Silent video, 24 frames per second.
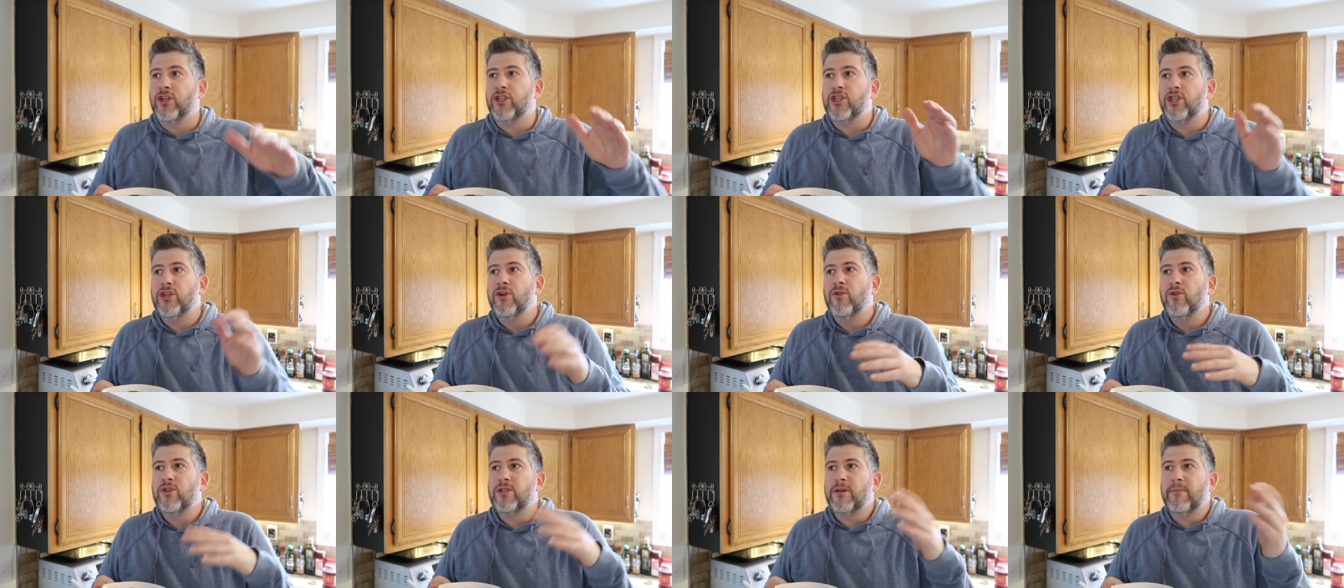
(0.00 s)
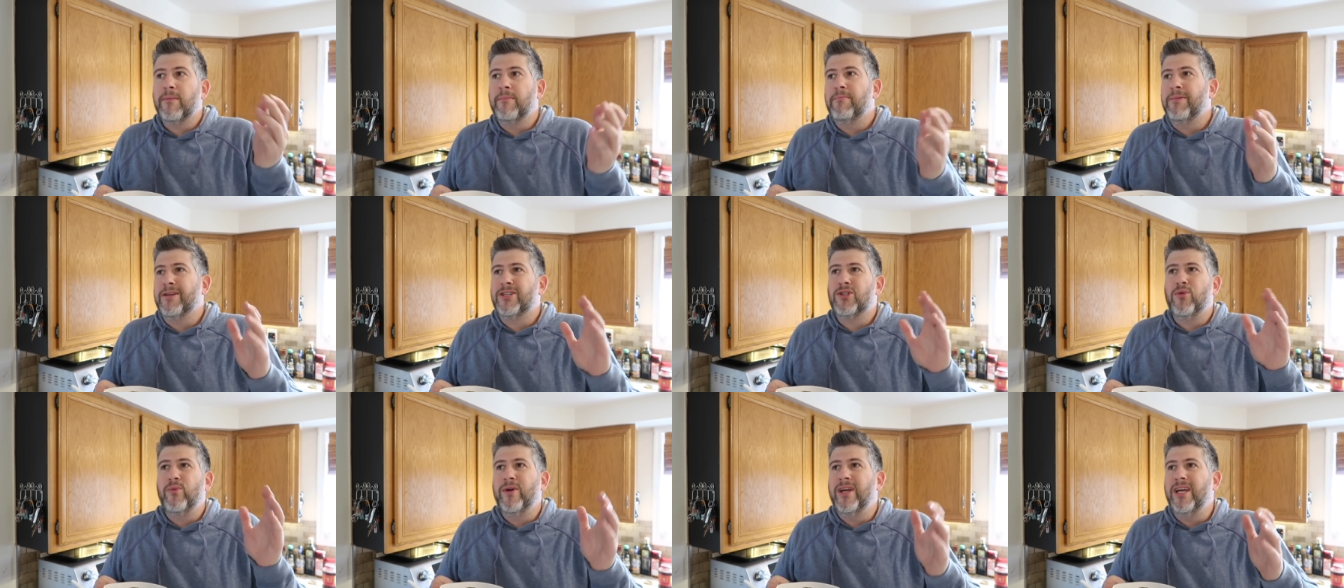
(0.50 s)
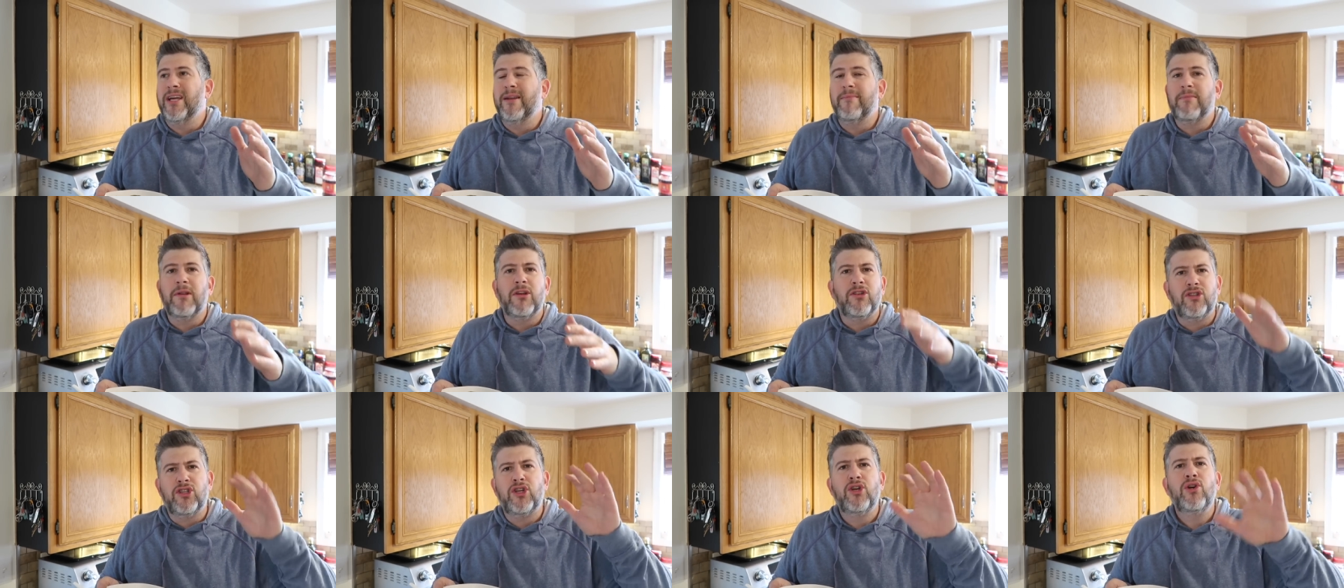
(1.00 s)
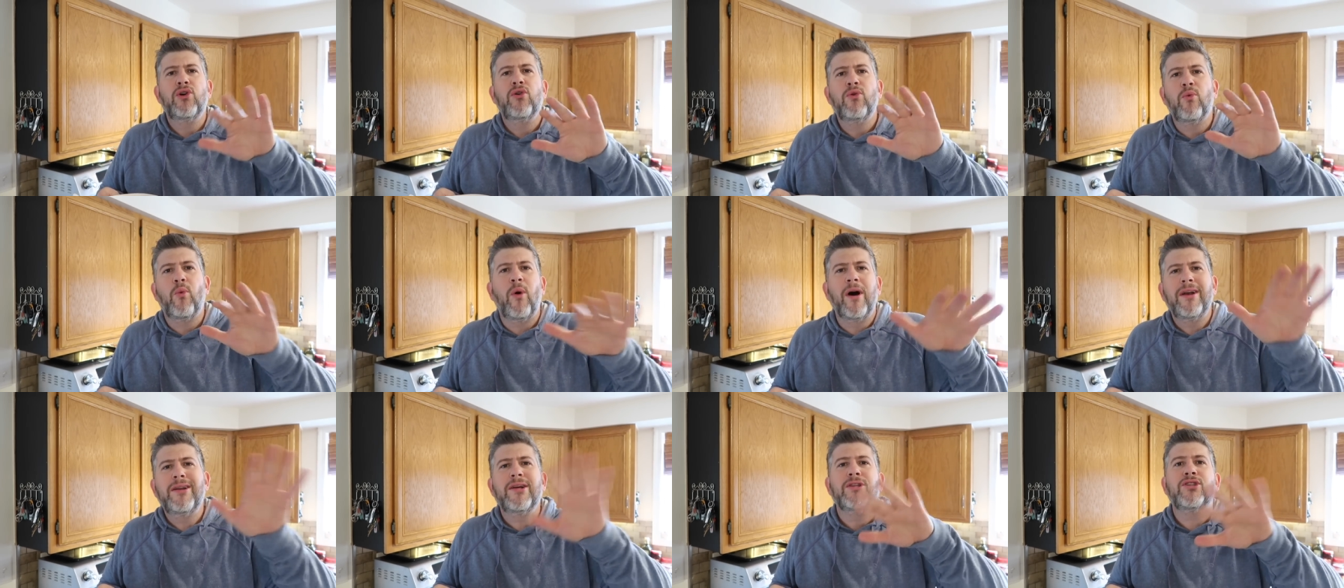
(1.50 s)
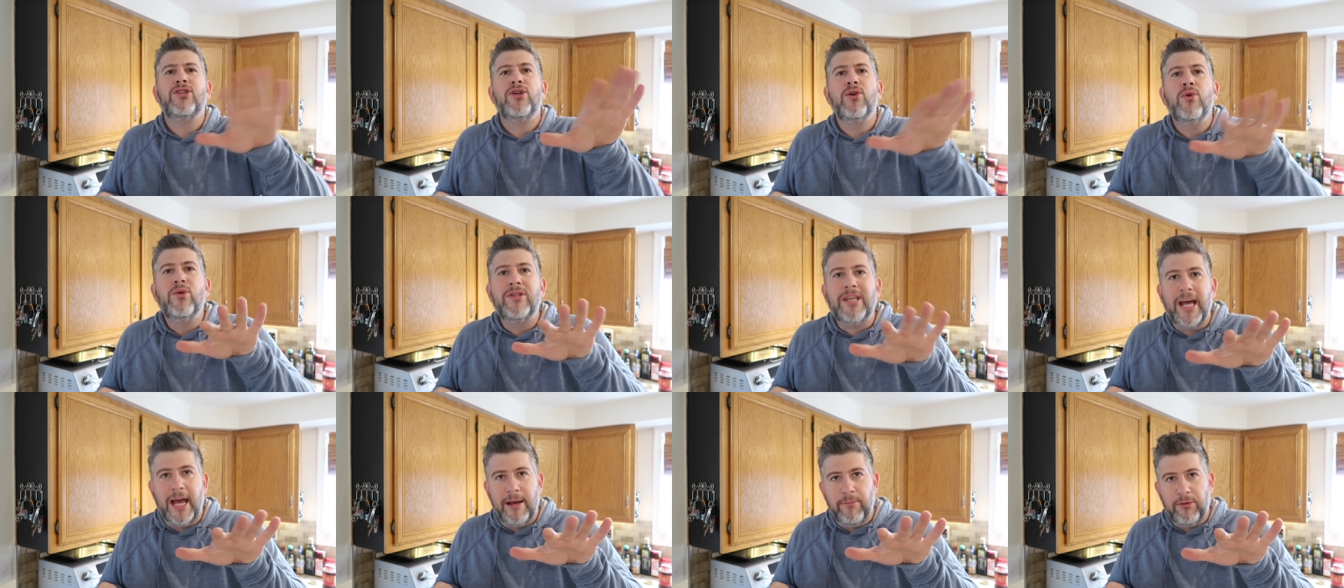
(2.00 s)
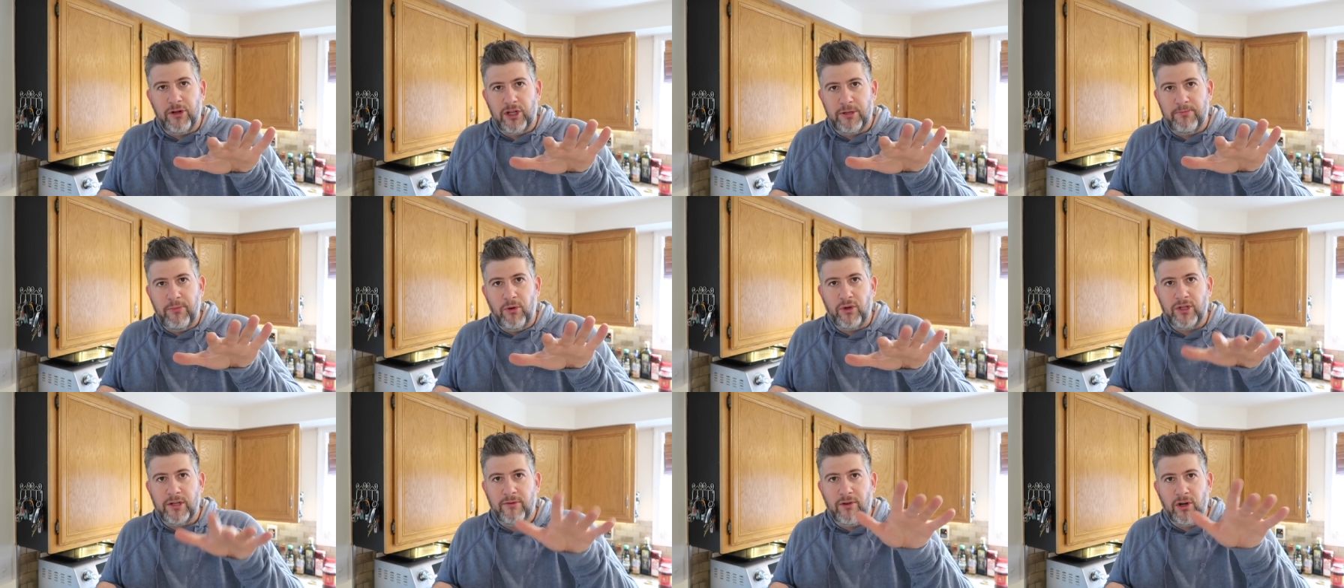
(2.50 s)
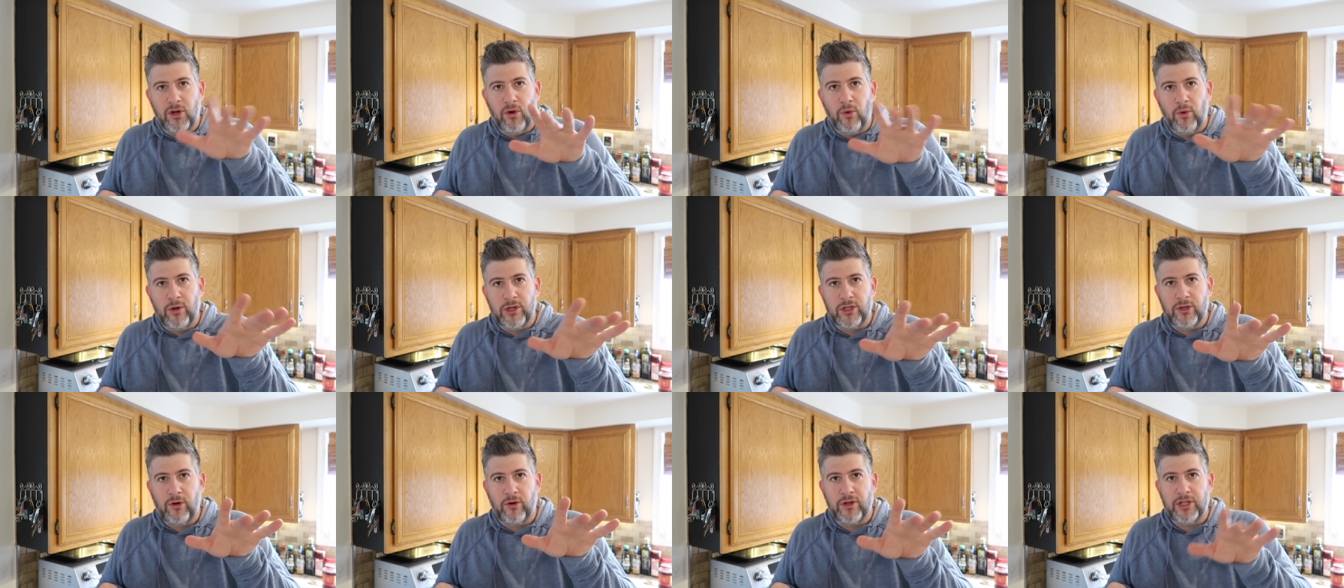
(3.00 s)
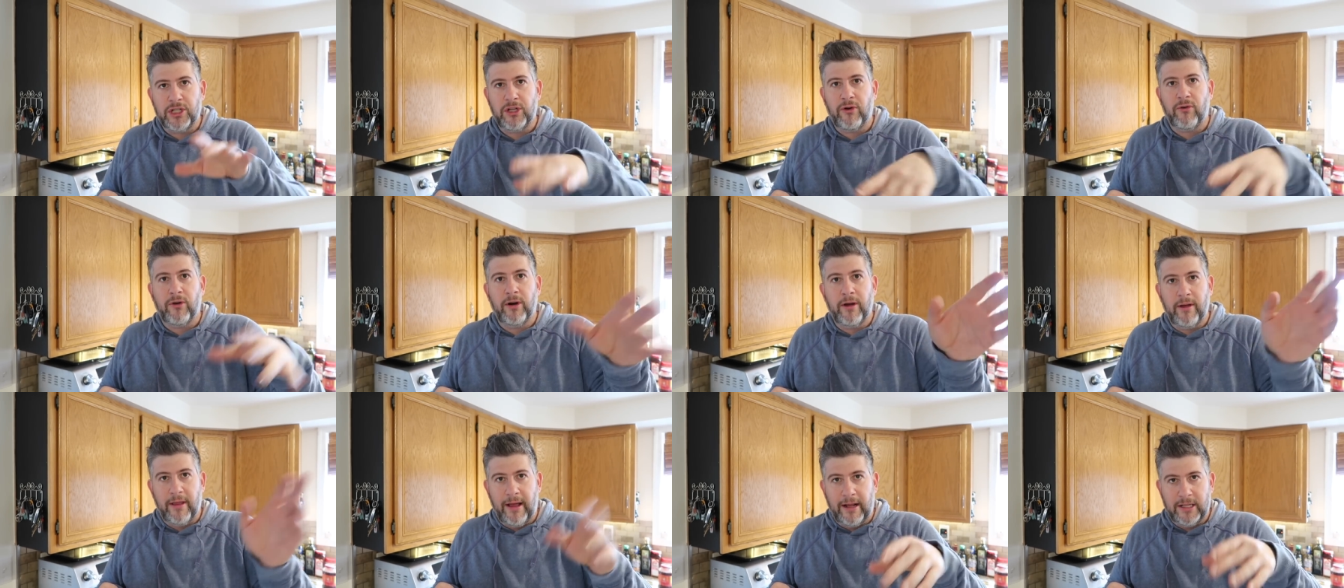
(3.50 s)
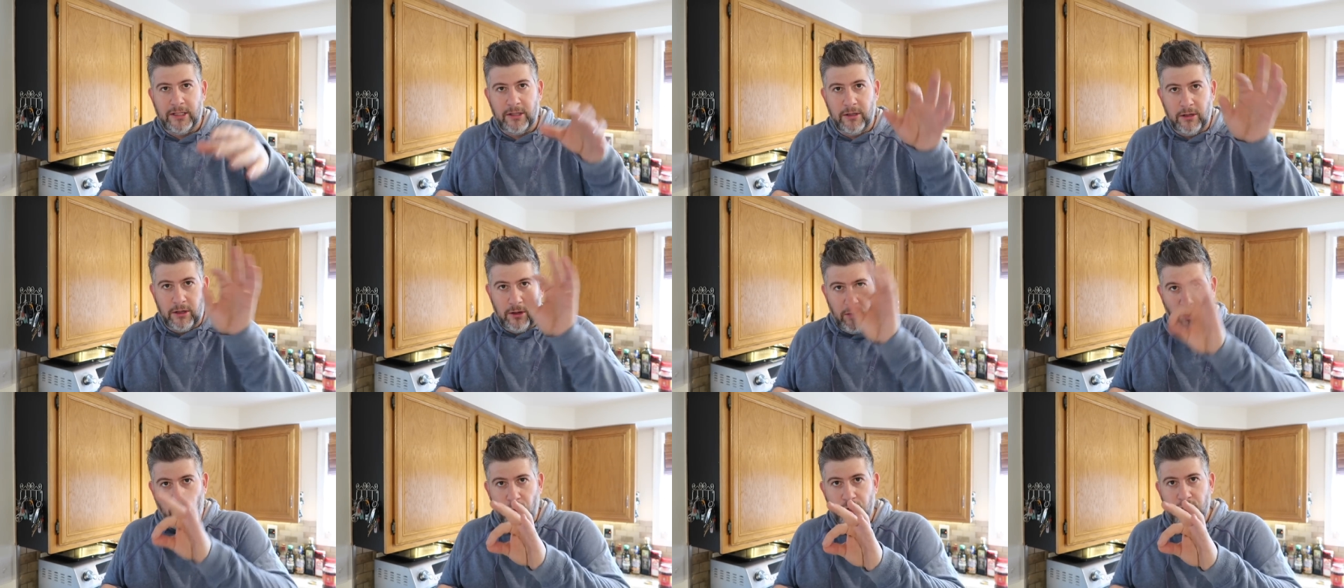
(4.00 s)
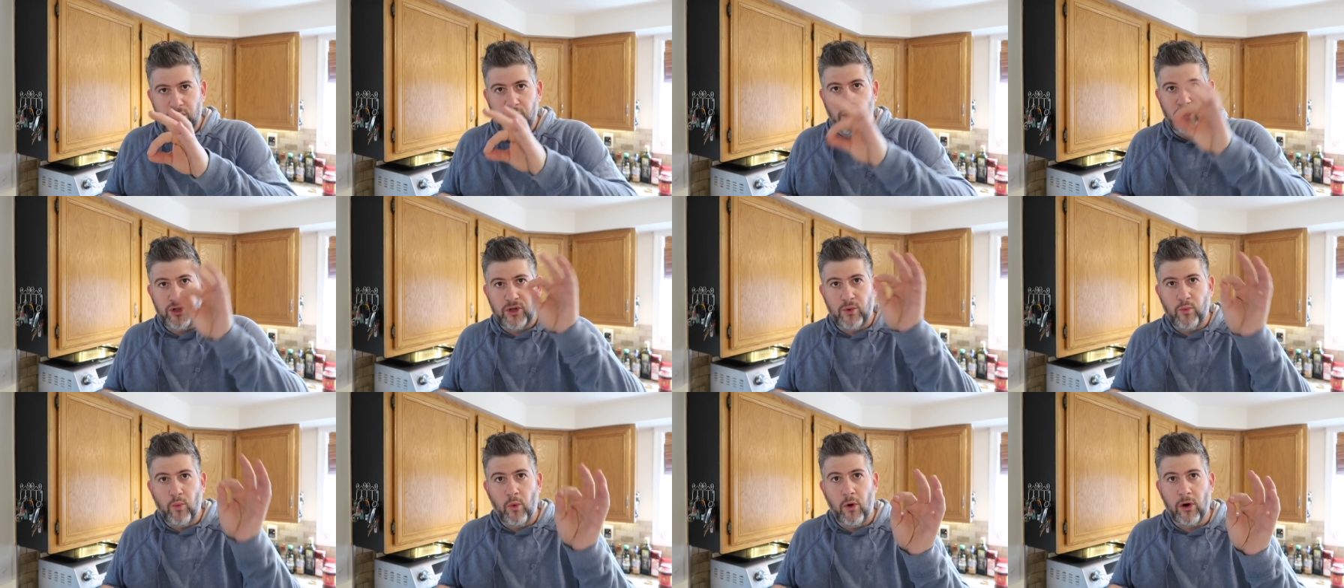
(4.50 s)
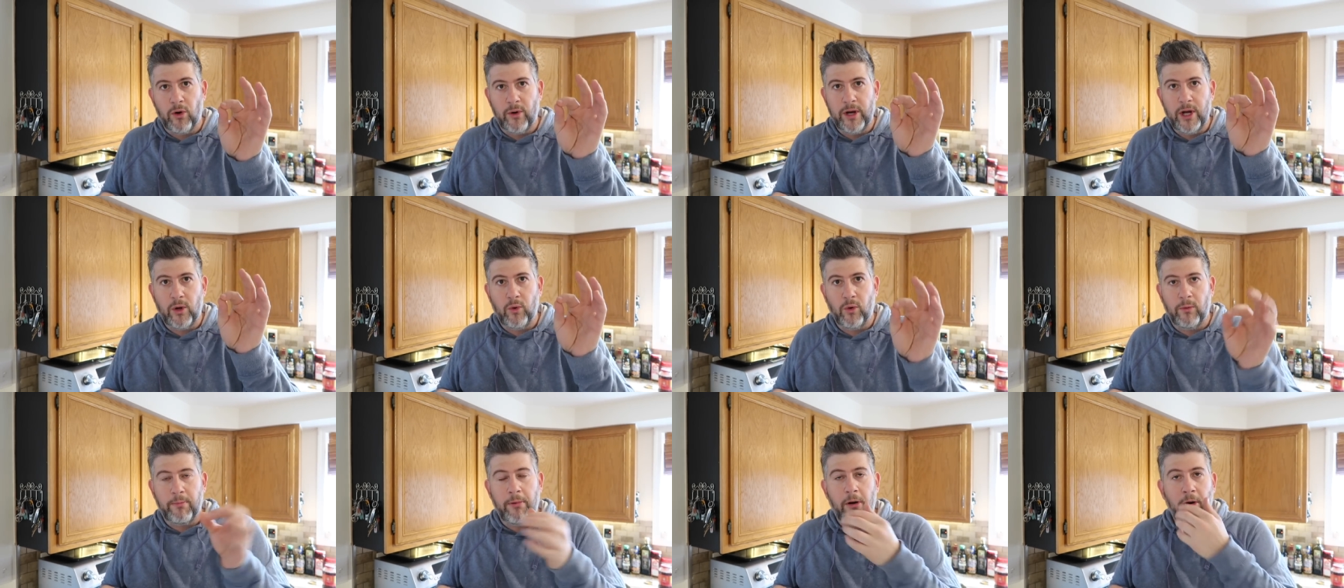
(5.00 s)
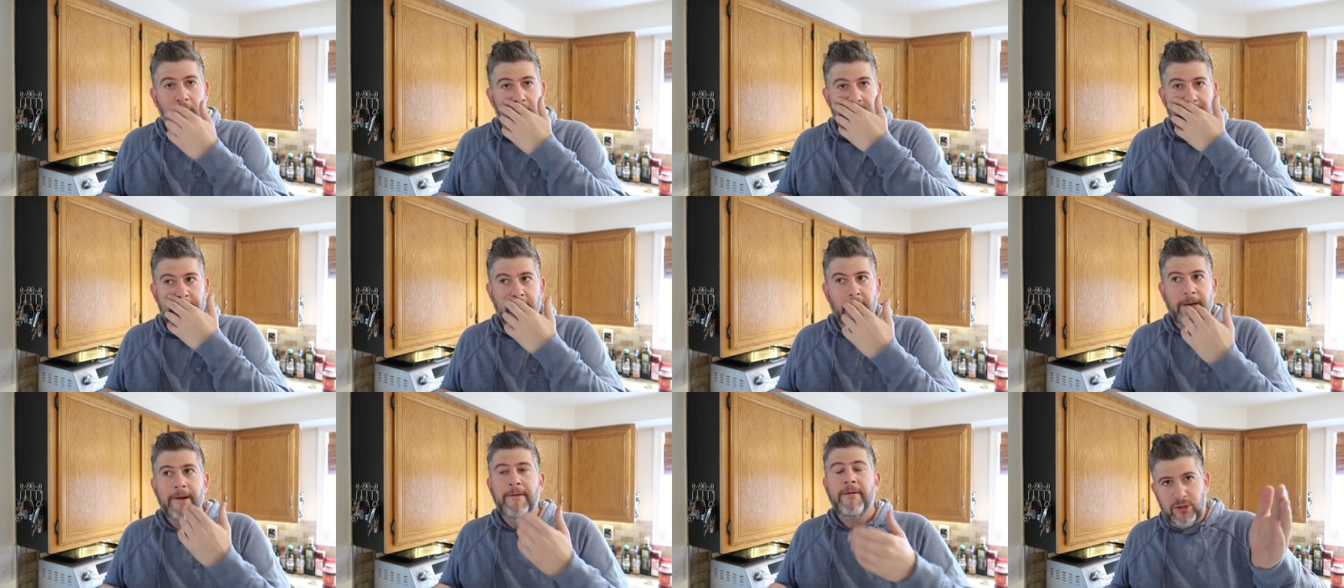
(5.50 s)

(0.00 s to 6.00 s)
just use between two, one to two tablespoons of the cornstarch slurry. That's cornstarch and water equal parts.